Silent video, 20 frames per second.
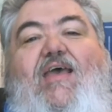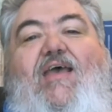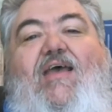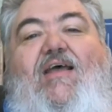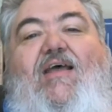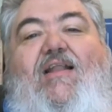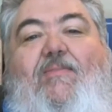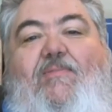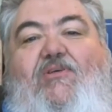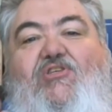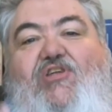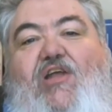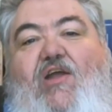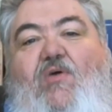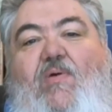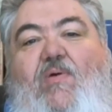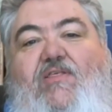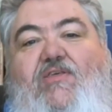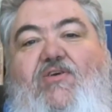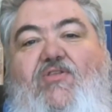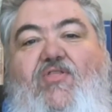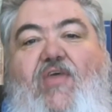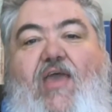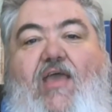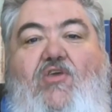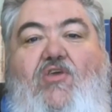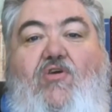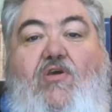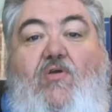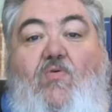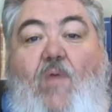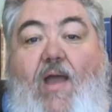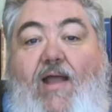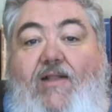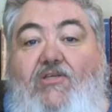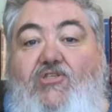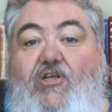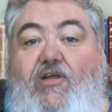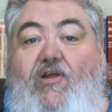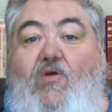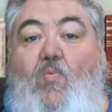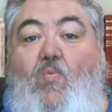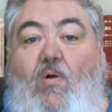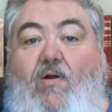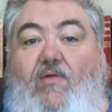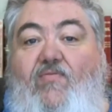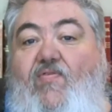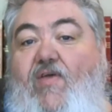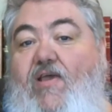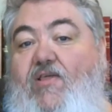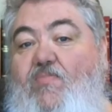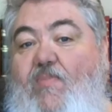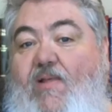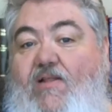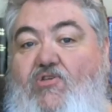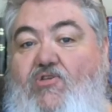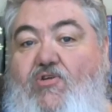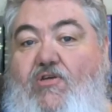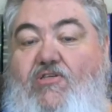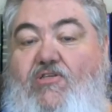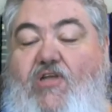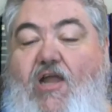let me share with you that you can write us here at Word of Faith Ministries.